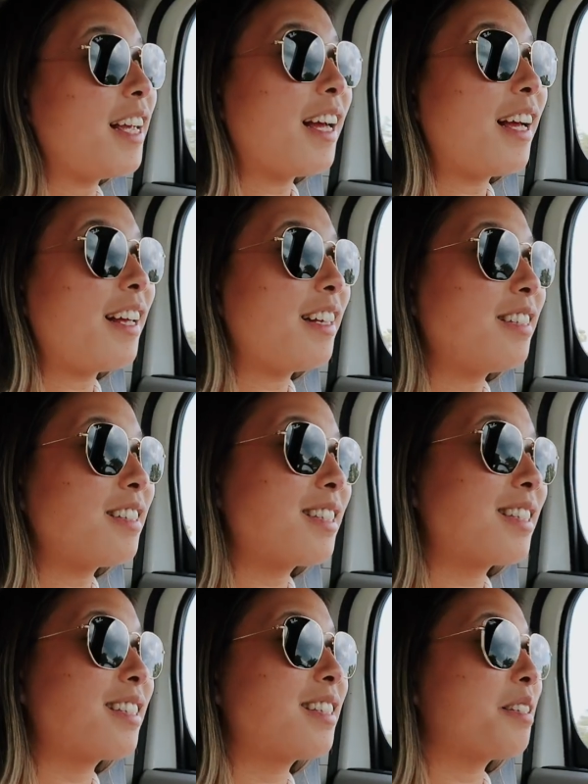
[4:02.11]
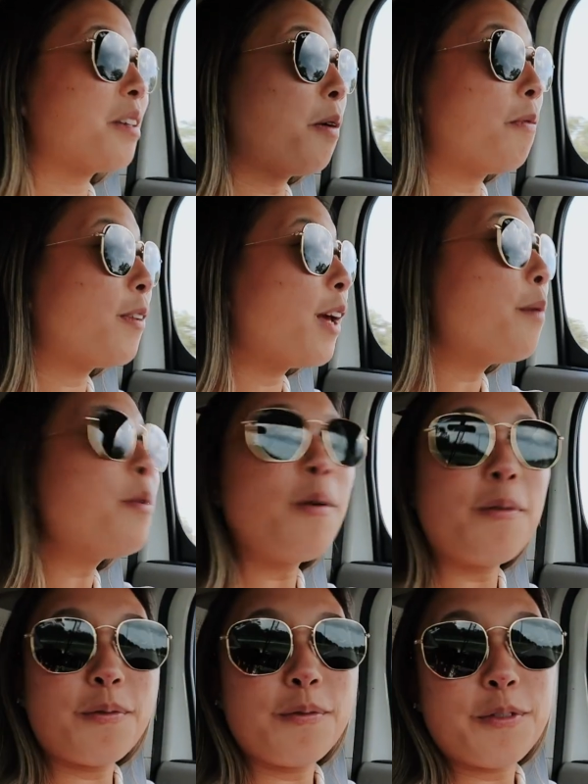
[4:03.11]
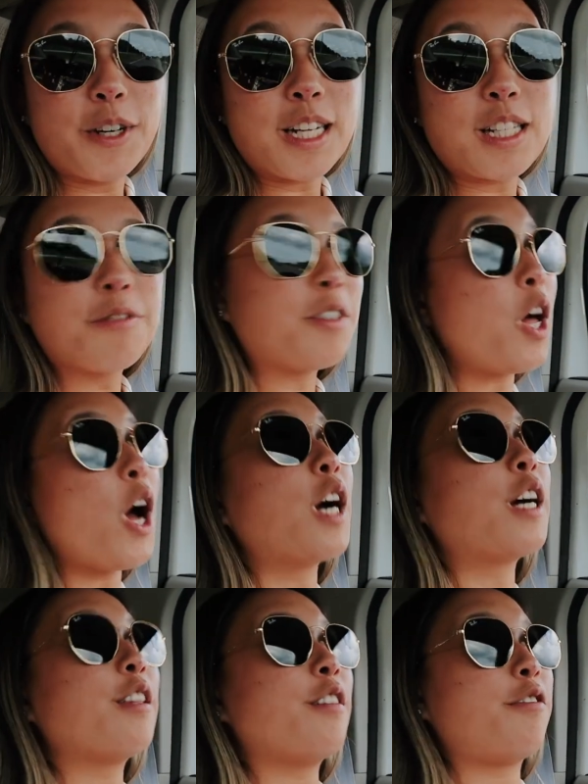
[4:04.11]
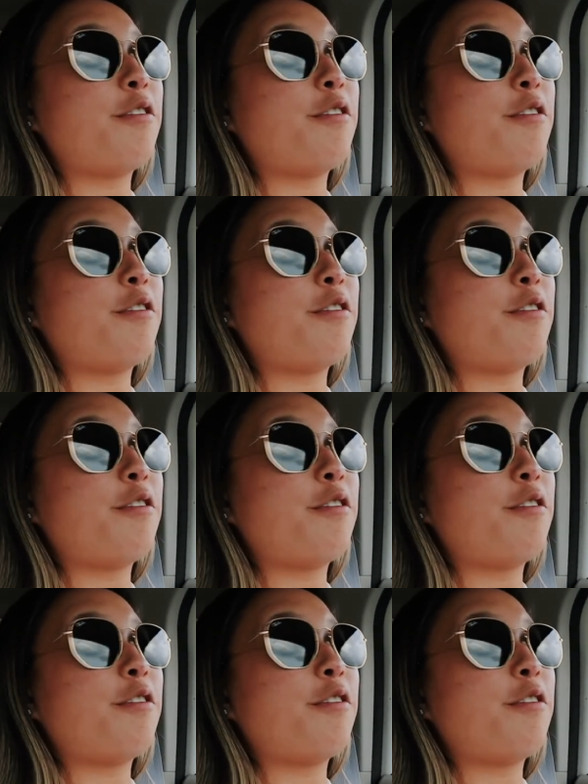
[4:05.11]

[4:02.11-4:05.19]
and hopefully I don't forget to vlog the